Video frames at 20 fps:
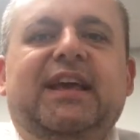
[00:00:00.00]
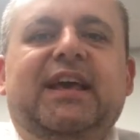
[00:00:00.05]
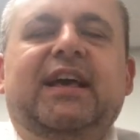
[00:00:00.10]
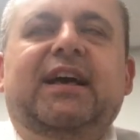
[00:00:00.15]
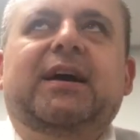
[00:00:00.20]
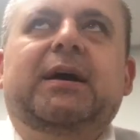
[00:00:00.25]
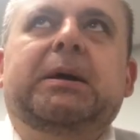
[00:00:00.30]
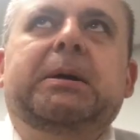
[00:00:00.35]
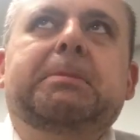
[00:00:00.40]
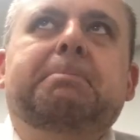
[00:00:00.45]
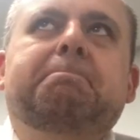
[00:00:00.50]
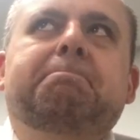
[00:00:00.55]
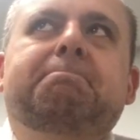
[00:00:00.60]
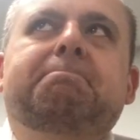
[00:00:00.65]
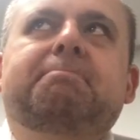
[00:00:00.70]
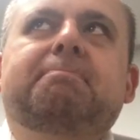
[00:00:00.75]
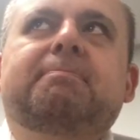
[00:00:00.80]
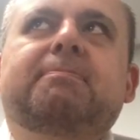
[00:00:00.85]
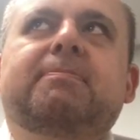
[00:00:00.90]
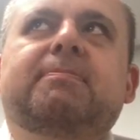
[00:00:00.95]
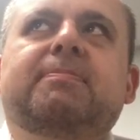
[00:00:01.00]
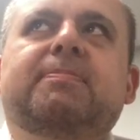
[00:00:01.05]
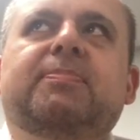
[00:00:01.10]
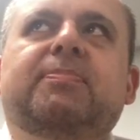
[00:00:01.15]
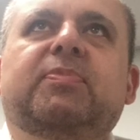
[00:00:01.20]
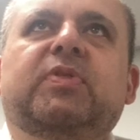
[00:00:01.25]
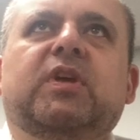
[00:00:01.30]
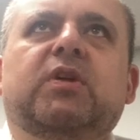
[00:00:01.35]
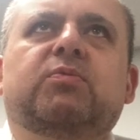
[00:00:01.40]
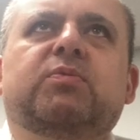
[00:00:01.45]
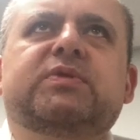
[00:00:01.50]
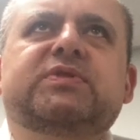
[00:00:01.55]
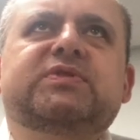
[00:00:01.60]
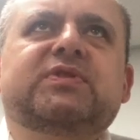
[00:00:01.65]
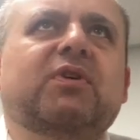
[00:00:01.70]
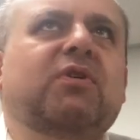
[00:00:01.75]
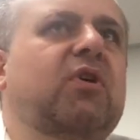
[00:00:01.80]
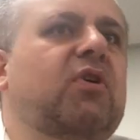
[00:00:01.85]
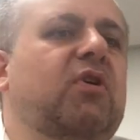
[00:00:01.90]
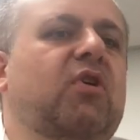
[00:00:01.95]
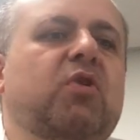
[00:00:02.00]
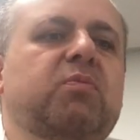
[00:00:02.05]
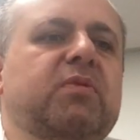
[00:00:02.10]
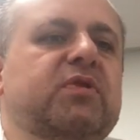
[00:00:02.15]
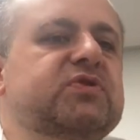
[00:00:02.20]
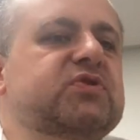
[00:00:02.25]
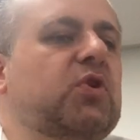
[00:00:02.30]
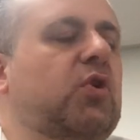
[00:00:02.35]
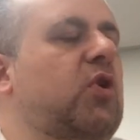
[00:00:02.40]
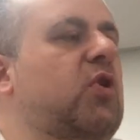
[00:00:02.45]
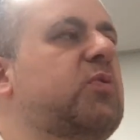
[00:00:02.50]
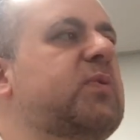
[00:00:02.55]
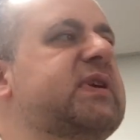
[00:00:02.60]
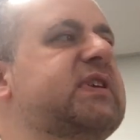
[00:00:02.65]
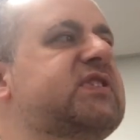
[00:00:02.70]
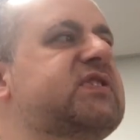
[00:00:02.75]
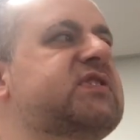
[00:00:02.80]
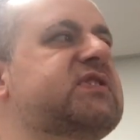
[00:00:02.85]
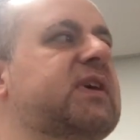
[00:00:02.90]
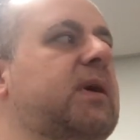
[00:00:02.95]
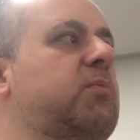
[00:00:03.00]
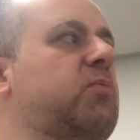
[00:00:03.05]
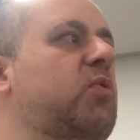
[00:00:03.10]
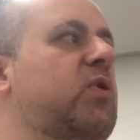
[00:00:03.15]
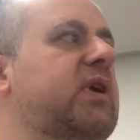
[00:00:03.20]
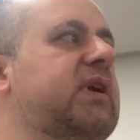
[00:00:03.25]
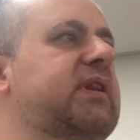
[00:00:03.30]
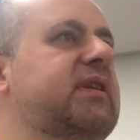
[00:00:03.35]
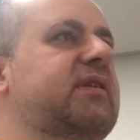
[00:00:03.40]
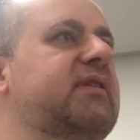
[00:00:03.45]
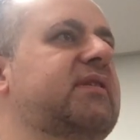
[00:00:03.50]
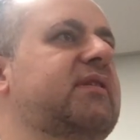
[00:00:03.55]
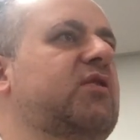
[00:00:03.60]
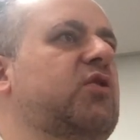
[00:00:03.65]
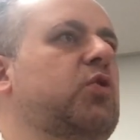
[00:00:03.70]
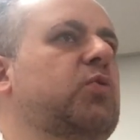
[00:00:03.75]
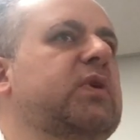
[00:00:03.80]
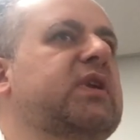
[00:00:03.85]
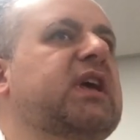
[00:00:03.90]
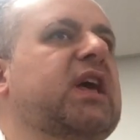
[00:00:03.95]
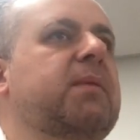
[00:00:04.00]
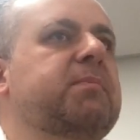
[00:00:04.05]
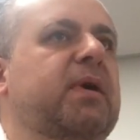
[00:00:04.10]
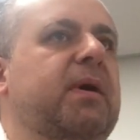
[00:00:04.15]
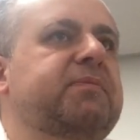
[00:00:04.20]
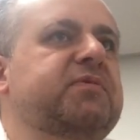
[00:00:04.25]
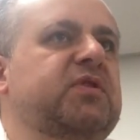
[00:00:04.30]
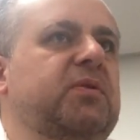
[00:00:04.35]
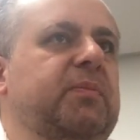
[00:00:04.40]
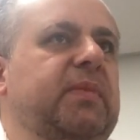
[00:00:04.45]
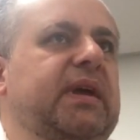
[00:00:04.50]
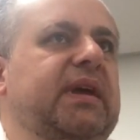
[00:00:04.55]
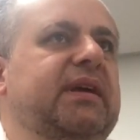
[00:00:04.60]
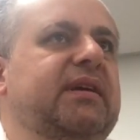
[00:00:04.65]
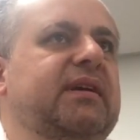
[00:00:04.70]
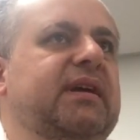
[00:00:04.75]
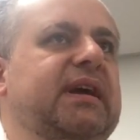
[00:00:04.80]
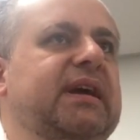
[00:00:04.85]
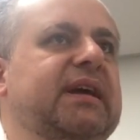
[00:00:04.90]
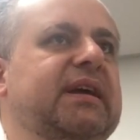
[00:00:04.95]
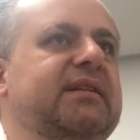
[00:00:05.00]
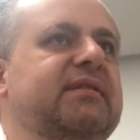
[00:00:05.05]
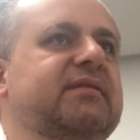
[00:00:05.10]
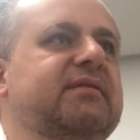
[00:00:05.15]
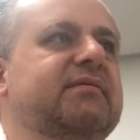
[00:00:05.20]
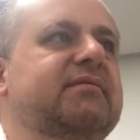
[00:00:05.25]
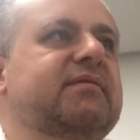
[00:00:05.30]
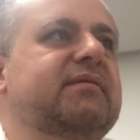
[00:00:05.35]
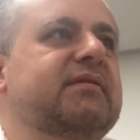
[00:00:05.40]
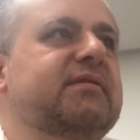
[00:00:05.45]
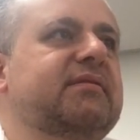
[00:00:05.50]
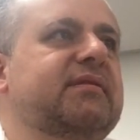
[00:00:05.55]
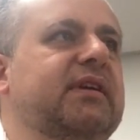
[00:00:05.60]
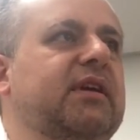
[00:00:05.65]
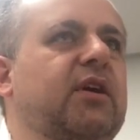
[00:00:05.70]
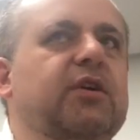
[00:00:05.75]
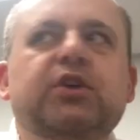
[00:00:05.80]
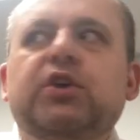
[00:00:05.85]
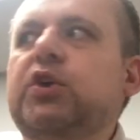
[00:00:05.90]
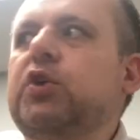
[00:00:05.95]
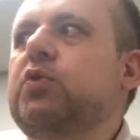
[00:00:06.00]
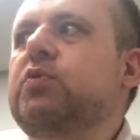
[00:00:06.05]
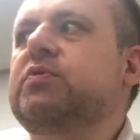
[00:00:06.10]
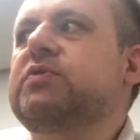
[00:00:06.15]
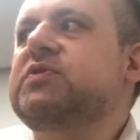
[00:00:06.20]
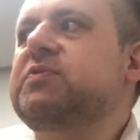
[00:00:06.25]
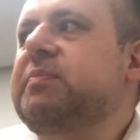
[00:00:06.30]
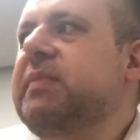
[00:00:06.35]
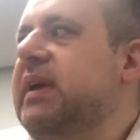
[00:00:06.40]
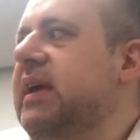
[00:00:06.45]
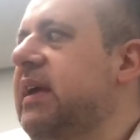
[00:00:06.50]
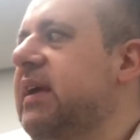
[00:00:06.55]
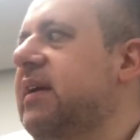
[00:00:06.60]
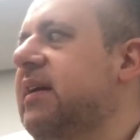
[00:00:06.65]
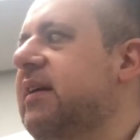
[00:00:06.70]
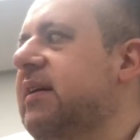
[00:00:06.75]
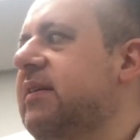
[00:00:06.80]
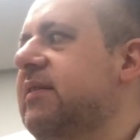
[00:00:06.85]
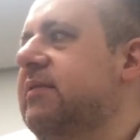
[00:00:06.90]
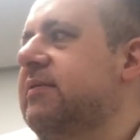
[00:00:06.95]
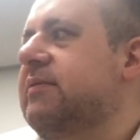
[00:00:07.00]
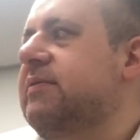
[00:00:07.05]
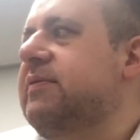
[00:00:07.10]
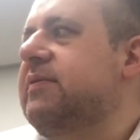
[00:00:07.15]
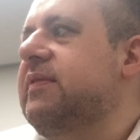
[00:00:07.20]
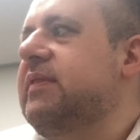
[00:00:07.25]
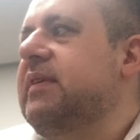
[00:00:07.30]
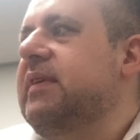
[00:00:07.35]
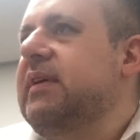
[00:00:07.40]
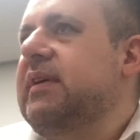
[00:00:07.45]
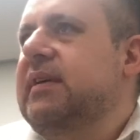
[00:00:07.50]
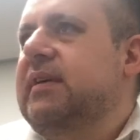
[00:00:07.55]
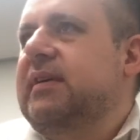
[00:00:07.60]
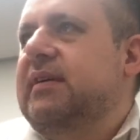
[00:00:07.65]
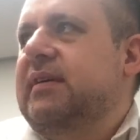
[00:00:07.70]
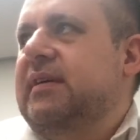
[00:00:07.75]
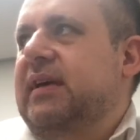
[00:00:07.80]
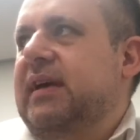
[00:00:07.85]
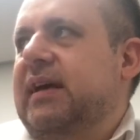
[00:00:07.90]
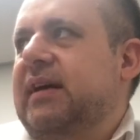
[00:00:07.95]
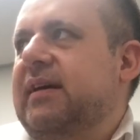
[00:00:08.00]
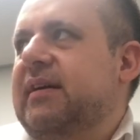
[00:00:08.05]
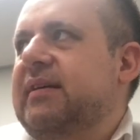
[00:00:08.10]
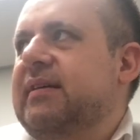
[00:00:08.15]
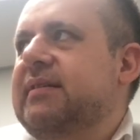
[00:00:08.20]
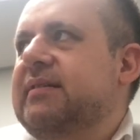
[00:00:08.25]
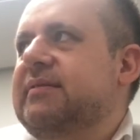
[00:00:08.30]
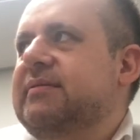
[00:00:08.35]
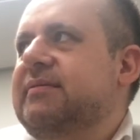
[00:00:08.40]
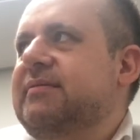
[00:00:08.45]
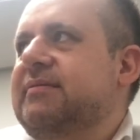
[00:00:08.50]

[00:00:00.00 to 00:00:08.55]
um, there was almost always someone who would come up to me and accuse me of uh,